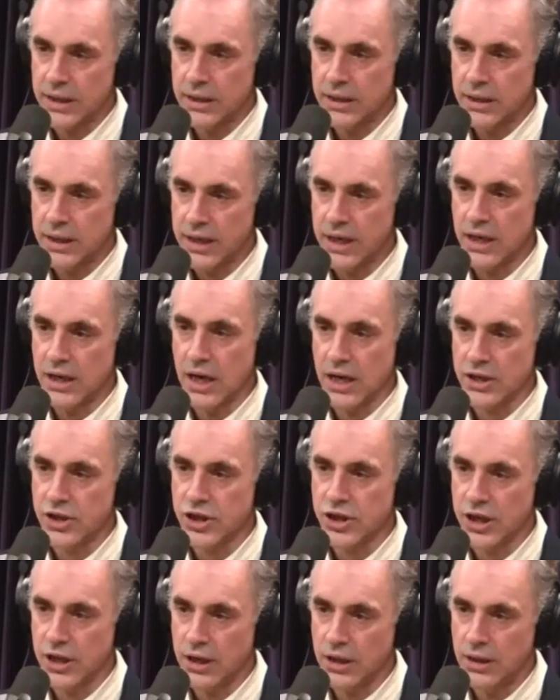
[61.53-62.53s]
in a
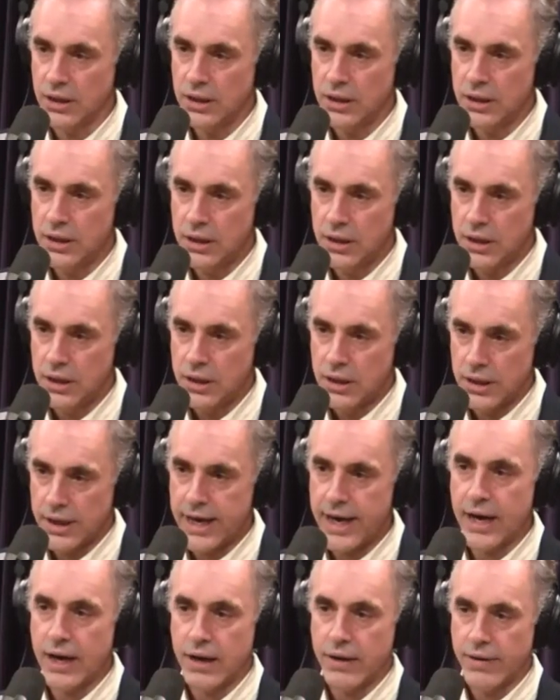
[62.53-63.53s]
nutshell.
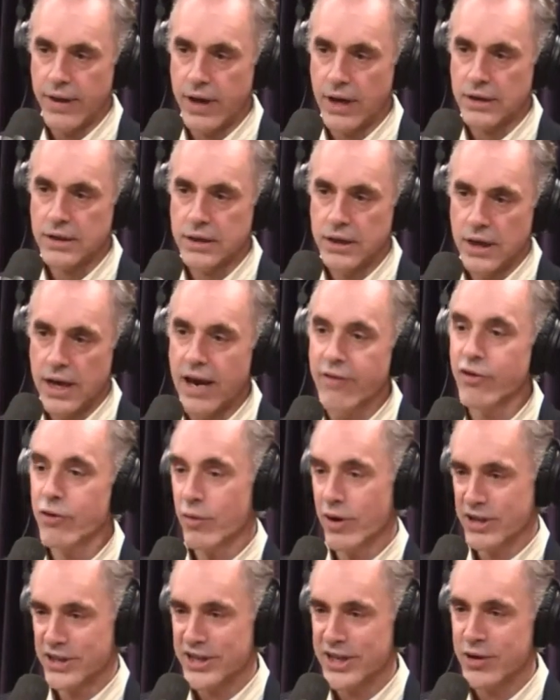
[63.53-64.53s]
Yeah,
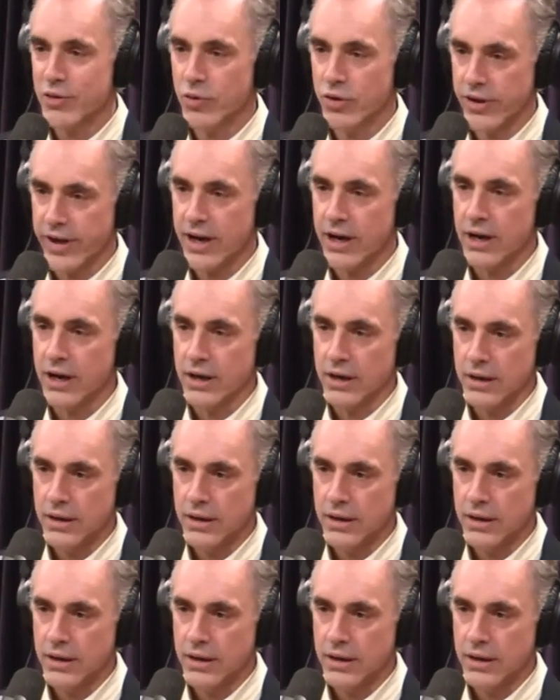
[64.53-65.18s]
everyone's equal there.